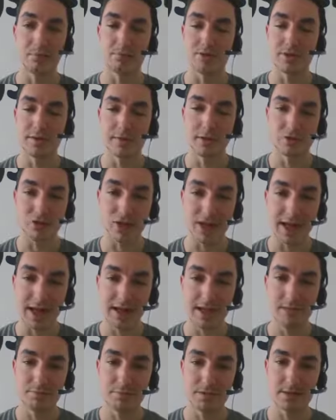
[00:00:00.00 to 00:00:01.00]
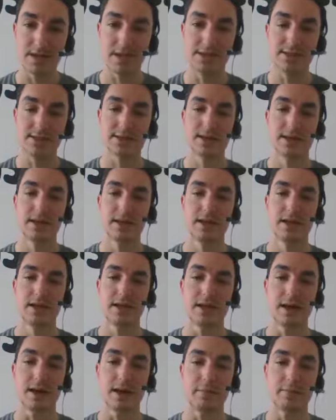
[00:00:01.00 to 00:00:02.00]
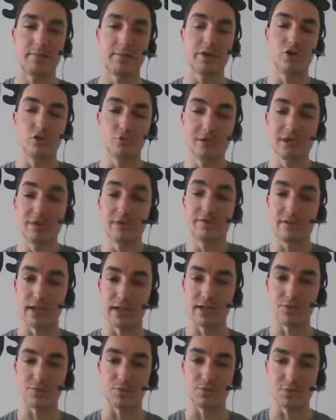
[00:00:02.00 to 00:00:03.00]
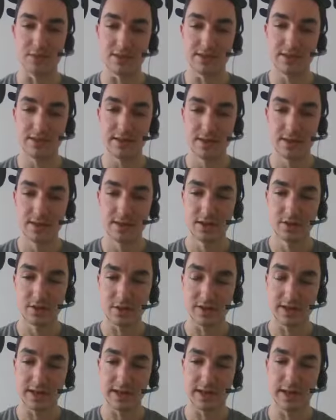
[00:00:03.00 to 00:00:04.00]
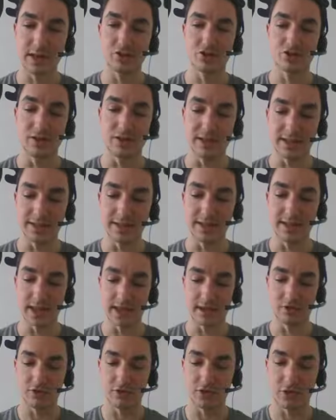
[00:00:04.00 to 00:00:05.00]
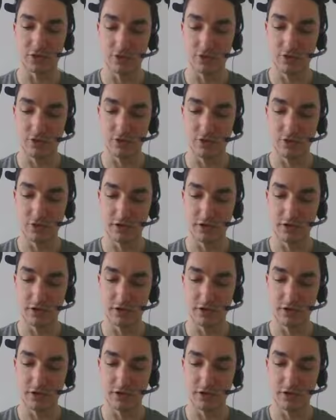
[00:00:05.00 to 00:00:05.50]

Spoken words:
pretty much any place that you believe clients will see, so that they can actually get in touch with